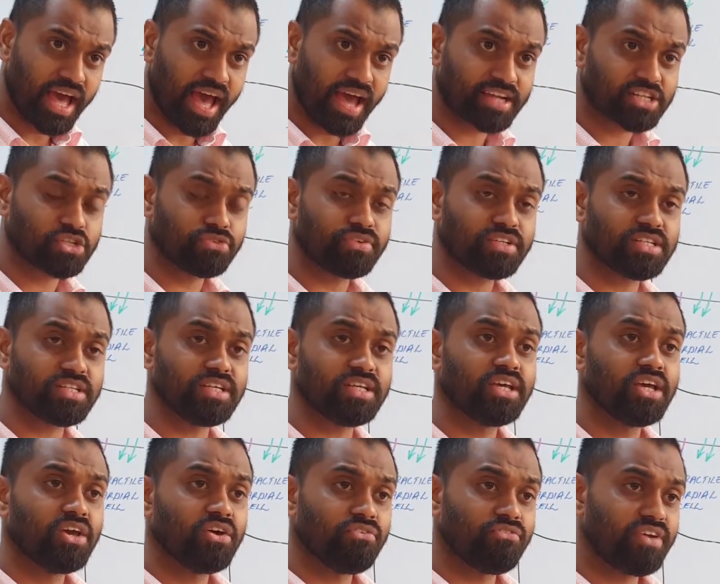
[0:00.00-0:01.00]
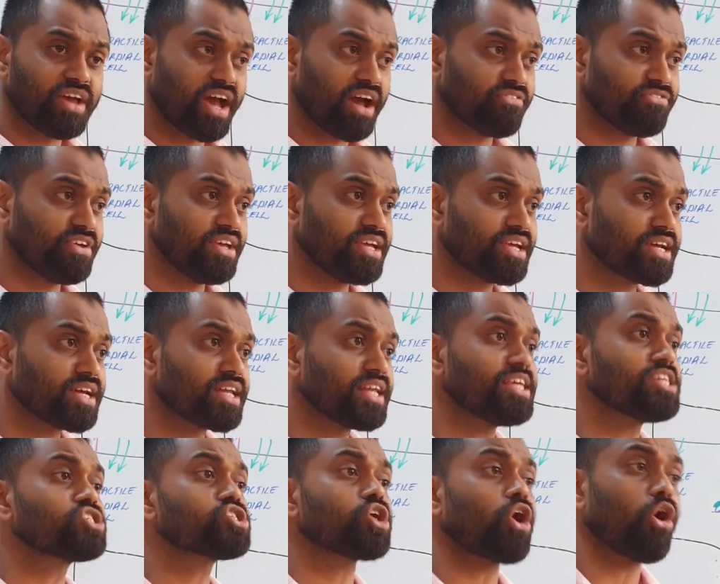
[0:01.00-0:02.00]
activity, we have
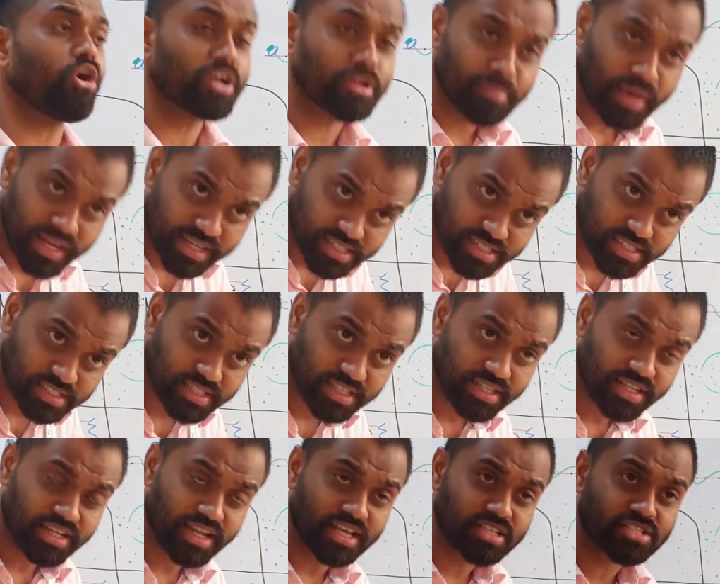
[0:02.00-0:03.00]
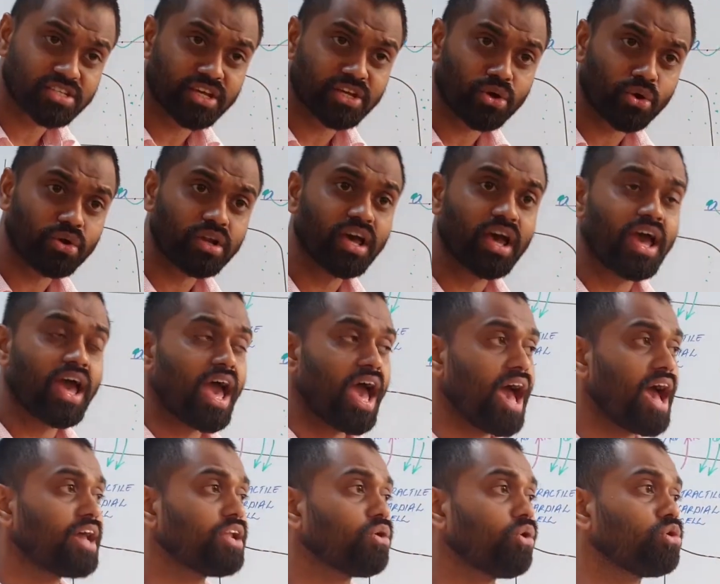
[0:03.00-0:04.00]
increased automaticity in SA node
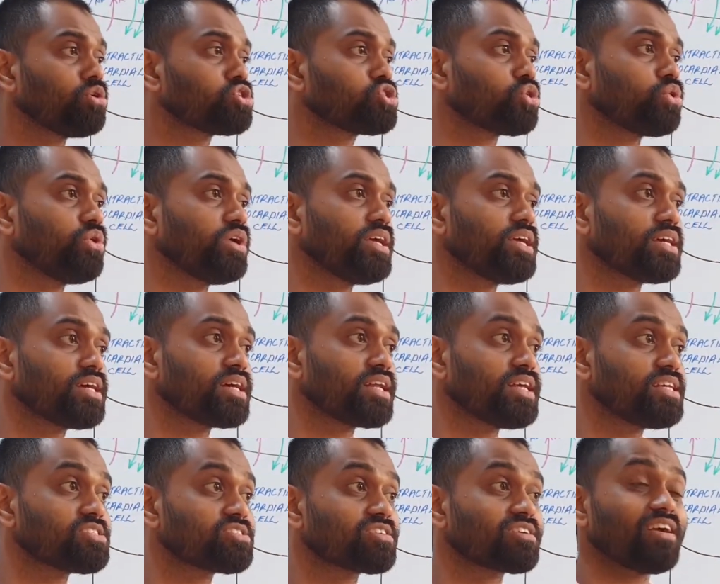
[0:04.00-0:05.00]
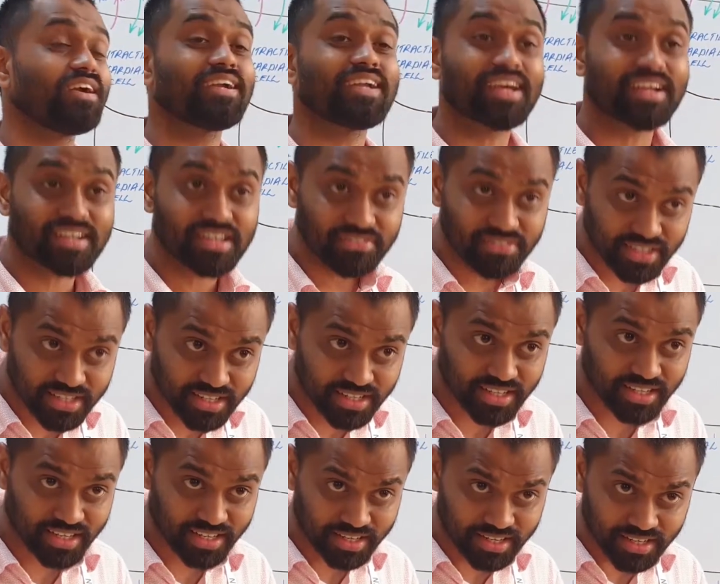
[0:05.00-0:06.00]
and also increased
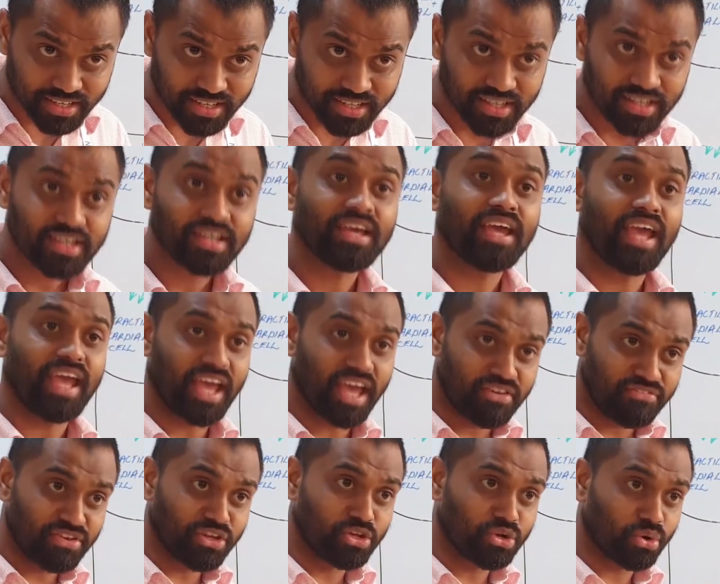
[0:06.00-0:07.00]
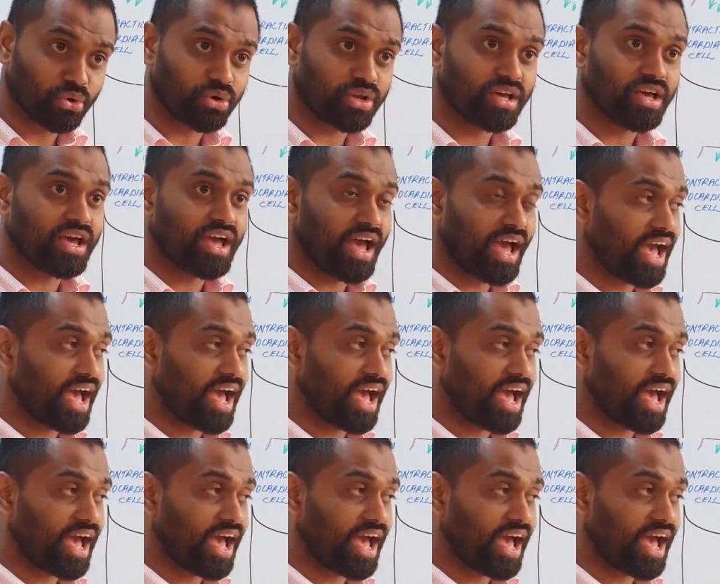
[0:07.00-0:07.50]
conductivity in AV node.